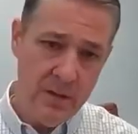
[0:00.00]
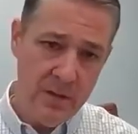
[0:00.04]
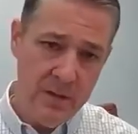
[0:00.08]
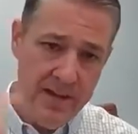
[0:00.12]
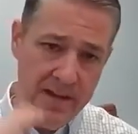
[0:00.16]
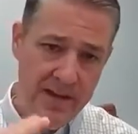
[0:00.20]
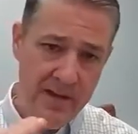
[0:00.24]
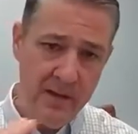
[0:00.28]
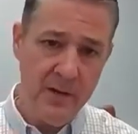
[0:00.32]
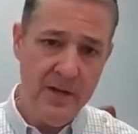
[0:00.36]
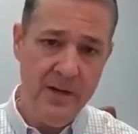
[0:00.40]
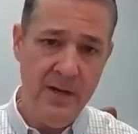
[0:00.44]

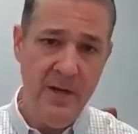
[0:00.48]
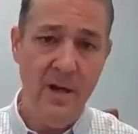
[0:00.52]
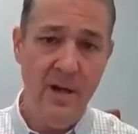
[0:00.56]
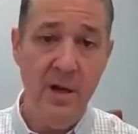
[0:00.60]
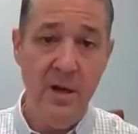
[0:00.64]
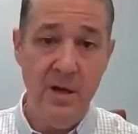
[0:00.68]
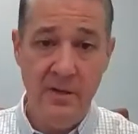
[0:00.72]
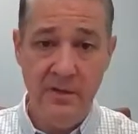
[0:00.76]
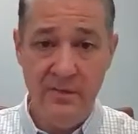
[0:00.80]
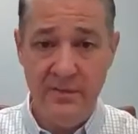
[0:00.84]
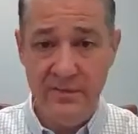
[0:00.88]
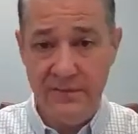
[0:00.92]
area
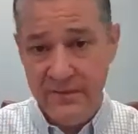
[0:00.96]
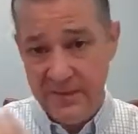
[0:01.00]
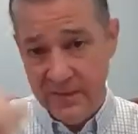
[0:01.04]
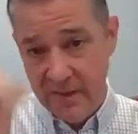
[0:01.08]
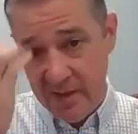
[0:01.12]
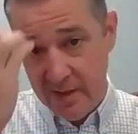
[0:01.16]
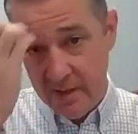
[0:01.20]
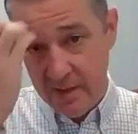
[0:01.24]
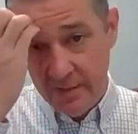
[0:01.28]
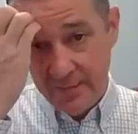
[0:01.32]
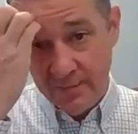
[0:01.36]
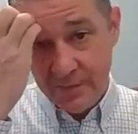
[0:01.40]
of
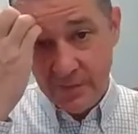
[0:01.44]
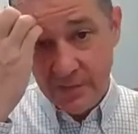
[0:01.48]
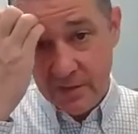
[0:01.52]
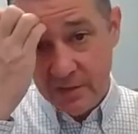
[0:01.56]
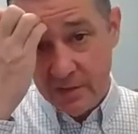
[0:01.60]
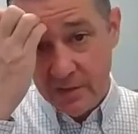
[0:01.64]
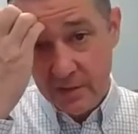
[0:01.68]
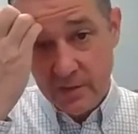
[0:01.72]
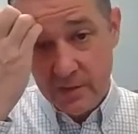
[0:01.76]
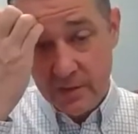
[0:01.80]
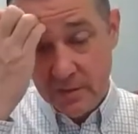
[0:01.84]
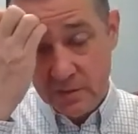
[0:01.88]
um,
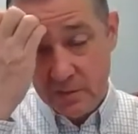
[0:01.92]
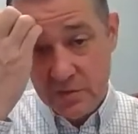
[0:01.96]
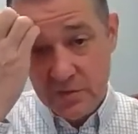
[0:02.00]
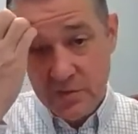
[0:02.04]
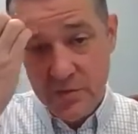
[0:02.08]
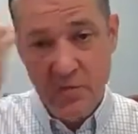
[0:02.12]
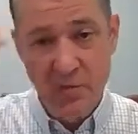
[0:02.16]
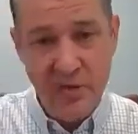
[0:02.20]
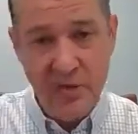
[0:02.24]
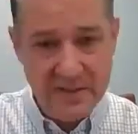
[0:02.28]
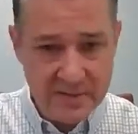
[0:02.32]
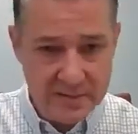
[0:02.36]

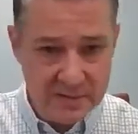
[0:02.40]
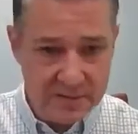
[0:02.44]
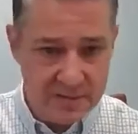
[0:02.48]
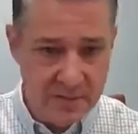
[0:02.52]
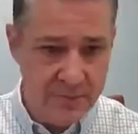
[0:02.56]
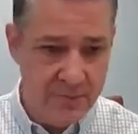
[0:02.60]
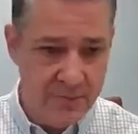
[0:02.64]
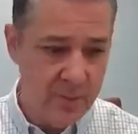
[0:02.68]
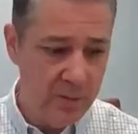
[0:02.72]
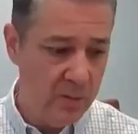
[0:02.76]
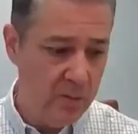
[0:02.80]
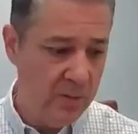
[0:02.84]
stress
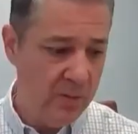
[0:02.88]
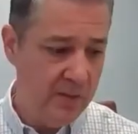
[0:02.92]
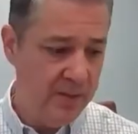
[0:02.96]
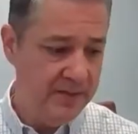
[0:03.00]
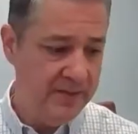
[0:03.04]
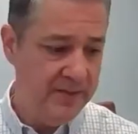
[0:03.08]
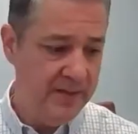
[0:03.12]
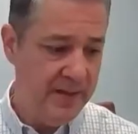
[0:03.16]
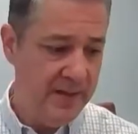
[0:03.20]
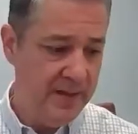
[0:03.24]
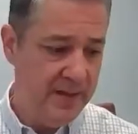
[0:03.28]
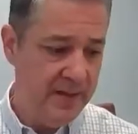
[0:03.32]

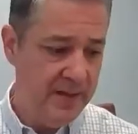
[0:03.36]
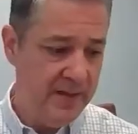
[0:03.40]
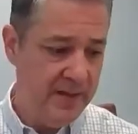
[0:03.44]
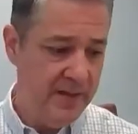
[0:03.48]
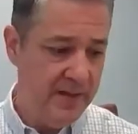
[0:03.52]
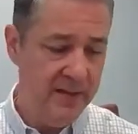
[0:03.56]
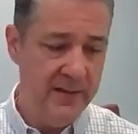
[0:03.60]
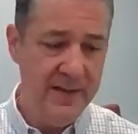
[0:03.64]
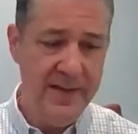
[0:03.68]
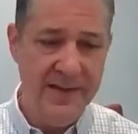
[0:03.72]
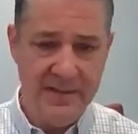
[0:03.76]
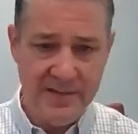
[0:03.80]
support and,
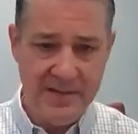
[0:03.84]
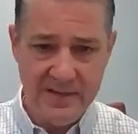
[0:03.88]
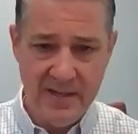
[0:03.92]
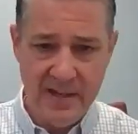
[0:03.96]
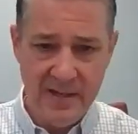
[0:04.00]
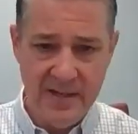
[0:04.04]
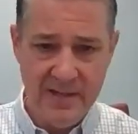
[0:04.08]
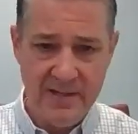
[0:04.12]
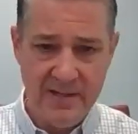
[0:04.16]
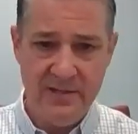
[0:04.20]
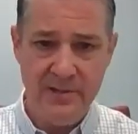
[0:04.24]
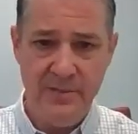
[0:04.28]
and
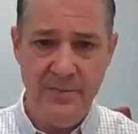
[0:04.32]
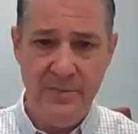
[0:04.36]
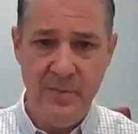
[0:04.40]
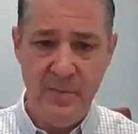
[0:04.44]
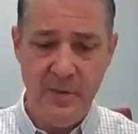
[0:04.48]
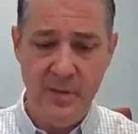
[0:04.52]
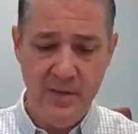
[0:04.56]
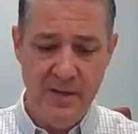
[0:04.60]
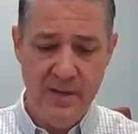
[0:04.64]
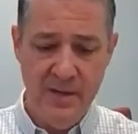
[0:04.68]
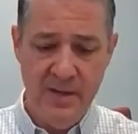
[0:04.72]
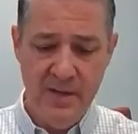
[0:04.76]
anxiety
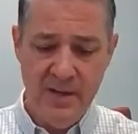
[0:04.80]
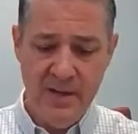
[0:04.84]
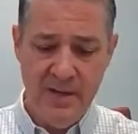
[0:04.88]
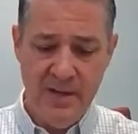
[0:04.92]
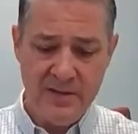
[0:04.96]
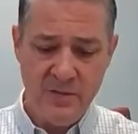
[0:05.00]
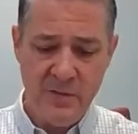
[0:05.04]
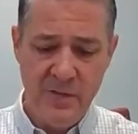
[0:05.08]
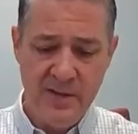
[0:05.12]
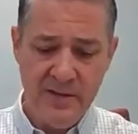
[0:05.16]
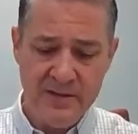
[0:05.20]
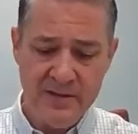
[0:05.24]
support,
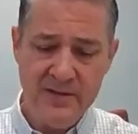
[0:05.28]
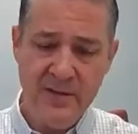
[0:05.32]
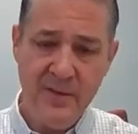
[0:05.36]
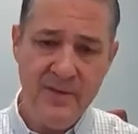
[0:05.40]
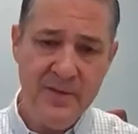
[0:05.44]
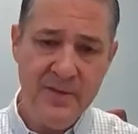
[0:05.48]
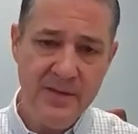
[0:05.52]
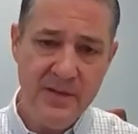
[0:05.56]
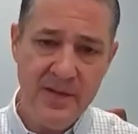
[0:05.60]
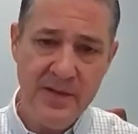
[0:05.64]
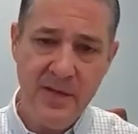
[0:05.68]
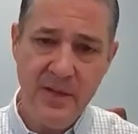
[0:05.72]
as well as
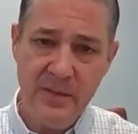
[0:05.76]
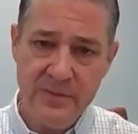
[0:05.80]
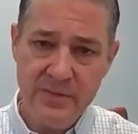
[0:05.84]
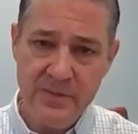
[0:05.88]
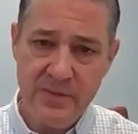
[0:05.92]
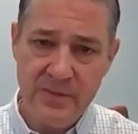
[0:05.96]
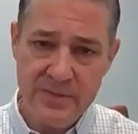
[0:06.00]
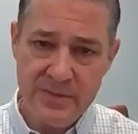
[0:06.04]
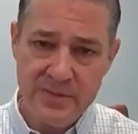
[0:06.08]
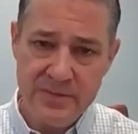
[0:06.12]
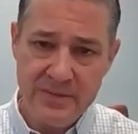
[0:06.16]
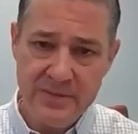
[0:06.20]
something that helps
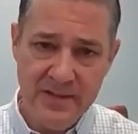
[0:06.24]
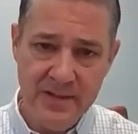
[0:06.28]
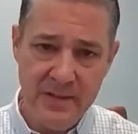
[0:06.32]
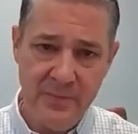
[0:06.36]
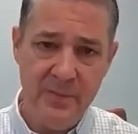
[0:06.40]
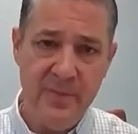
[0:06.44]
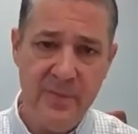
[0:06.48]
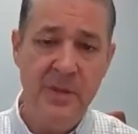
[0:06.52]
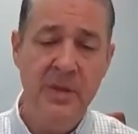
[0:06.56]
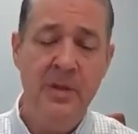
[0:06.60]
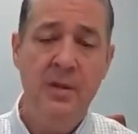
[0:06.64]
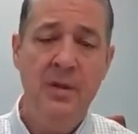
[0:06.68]
with sleep.
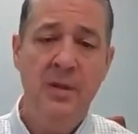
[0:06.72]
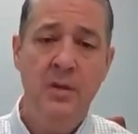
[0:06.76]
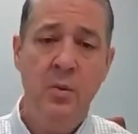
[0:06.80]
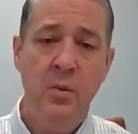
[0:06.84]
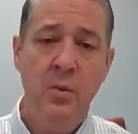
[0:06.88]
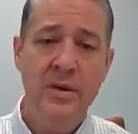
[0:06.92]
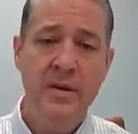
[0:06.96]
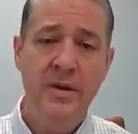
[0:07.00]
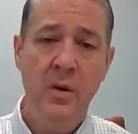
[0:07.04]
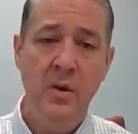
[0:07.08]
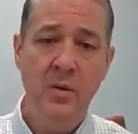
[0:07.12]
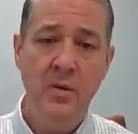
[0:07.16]

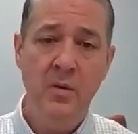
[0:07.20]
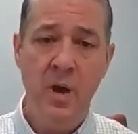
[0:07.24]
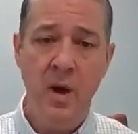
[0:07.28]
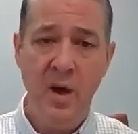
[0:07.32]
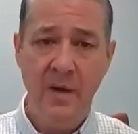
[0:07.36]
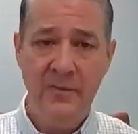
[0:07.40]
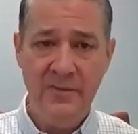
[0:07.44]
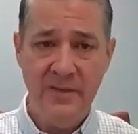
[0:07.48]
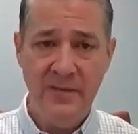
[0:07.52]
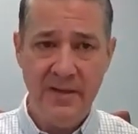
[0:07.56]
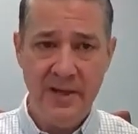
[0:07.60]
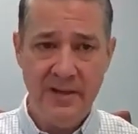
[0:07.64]
We don't
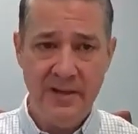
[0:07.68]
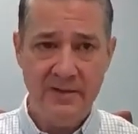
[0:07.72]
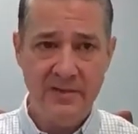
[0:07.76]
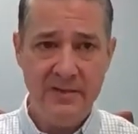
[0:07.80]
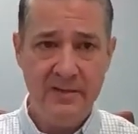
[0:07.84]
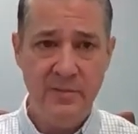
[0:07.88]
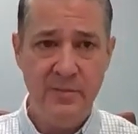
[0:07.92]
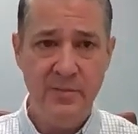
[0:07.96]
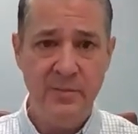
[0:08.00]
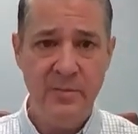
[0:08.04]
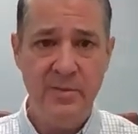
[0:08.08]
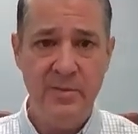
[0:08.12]
often like
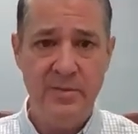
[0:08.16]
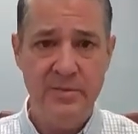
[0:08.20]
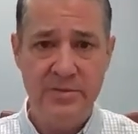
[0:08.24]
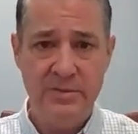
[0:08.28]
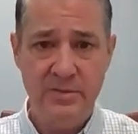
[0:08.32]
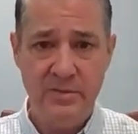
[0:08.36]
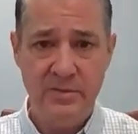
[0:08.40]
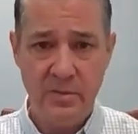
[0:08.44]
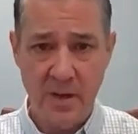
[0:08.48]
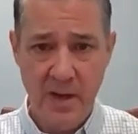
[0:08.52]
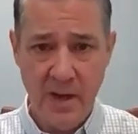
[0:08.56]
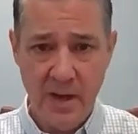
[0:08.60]
to
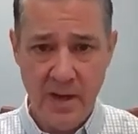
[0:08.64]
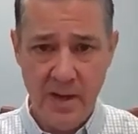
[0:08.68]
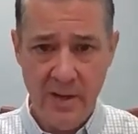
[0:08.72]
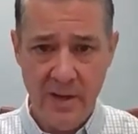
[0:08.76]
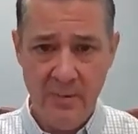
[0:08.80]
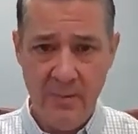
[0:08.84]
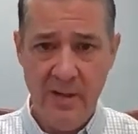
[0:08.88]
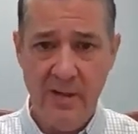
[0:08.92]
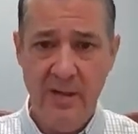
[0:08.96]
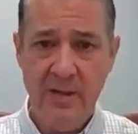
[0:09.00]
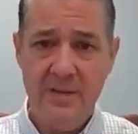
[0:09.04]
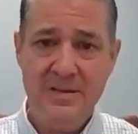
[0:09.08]

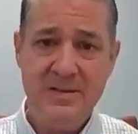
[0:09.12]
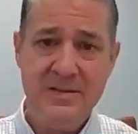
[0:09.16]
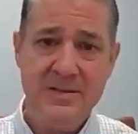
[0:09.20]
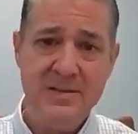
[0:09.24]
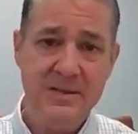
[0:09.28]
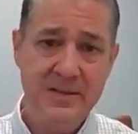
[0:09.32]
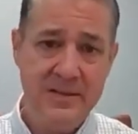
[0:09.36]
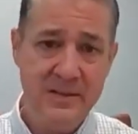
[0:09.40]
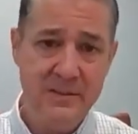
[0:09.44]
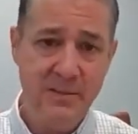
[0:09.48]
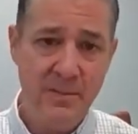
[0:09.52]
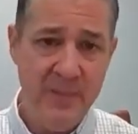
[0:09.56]
prescribe
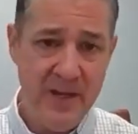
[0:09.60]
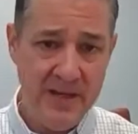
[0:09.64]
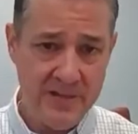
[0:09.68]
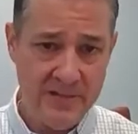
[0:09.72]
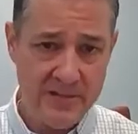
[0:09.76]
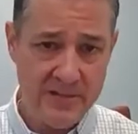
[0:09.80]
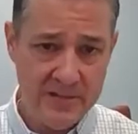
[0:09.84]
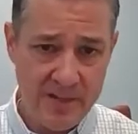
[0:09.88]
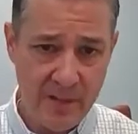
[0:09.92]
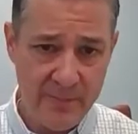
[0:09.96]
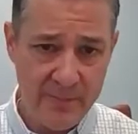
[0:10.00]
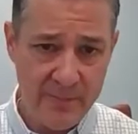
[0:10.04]

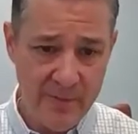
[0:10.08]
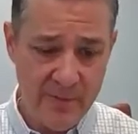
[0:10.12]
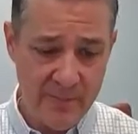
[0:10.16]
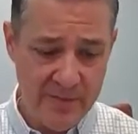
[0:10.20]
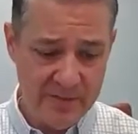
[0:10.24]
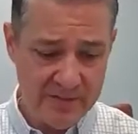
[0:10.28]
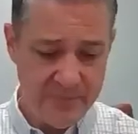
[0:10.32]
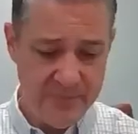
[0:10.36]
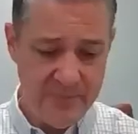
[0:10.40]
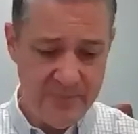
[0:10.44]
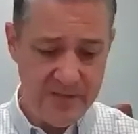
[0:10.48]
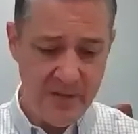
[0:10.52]
sleep-based
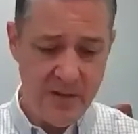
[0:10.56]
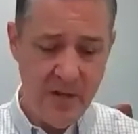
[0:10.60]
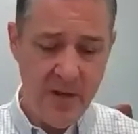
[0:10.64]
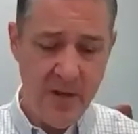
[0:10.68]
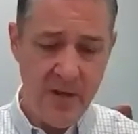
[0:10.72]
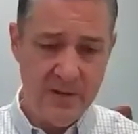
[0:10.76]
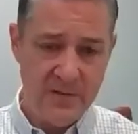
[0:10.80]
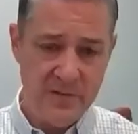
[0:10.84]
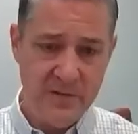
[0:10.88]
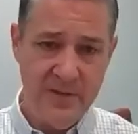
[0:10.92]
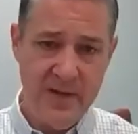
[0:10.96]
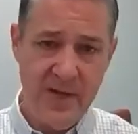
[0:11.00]
supplements
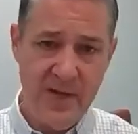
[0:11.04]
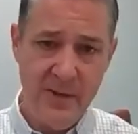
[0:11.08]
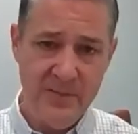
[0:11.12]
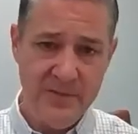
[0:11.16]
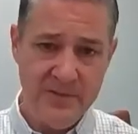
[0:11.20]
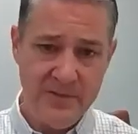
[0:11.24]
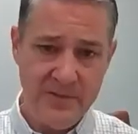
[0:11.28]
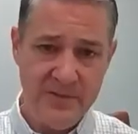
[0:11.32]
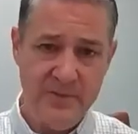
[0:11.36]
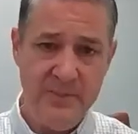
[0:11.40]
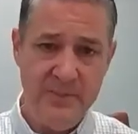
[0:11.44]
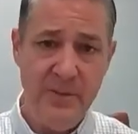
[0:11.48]
because what
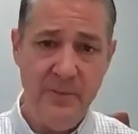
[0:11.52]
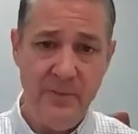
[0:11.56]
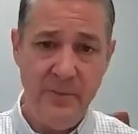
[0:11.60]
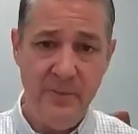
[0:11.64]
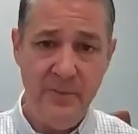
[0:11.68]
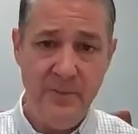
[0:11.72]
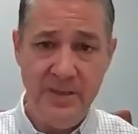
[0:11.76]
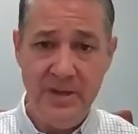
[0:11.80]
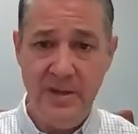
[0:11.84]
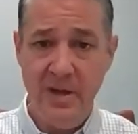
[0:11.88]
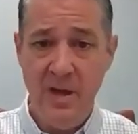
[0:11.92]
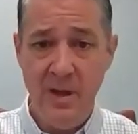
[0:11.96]
happens is people
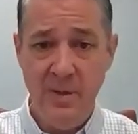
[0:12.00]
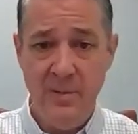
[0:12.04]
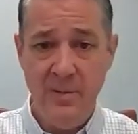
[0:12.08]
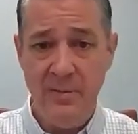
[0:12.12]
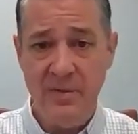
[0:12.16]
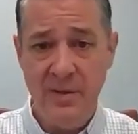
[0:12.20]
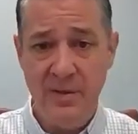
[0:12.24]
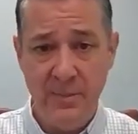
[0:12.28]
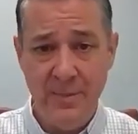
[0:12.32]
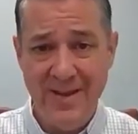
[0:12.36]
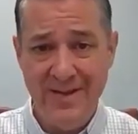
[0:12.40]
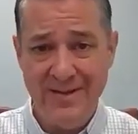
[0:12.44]
become
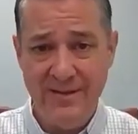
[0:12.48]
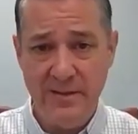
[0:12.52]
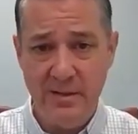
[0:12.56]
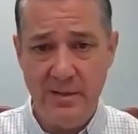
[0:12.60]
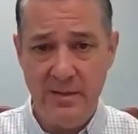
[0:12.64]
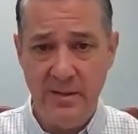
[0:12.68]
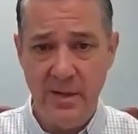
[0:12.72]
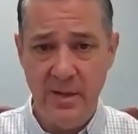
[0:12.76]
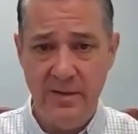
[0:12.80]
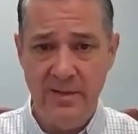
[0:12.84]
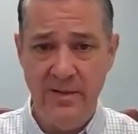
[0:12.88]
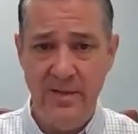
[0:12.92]
dependent
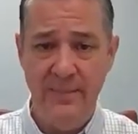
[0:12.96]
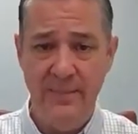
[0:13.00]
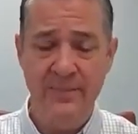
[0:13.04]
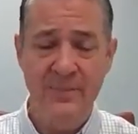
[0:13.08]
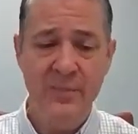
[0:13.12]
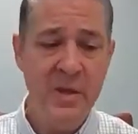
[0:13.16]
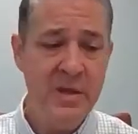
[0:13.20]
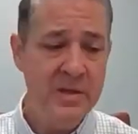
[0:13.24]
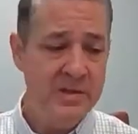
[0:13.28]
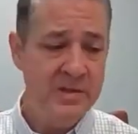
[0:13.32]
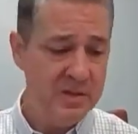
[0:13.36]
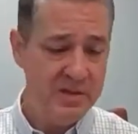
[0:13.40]
on them,
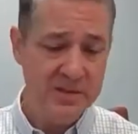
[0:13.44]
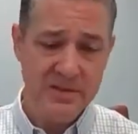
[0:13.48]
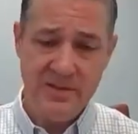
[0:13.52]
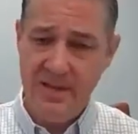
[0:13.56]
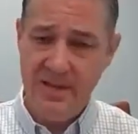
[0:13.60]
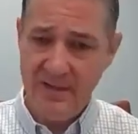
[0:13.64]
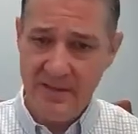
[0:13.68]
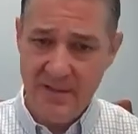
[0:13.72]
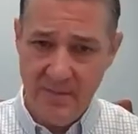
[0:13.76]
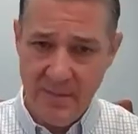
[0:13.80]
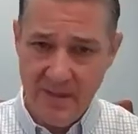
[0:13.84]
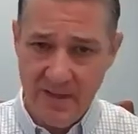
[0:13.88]
just
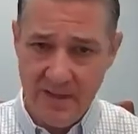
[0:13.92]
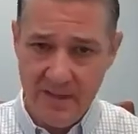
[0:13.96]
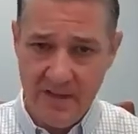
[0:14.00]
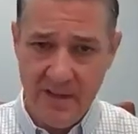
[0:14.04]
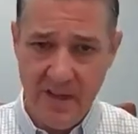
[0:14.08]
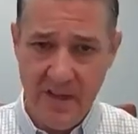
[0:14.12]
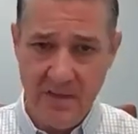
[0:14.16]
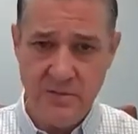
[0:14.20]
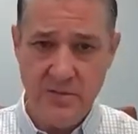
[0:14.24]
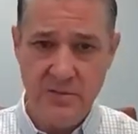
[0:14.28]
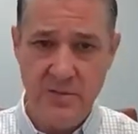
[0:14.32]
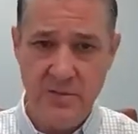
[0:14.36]
like the
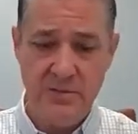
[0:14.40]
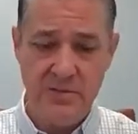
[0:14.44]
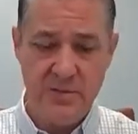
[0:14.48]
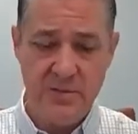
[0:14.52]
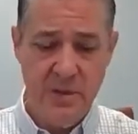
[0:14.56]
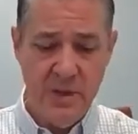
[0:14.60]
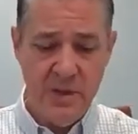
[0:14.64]
medications.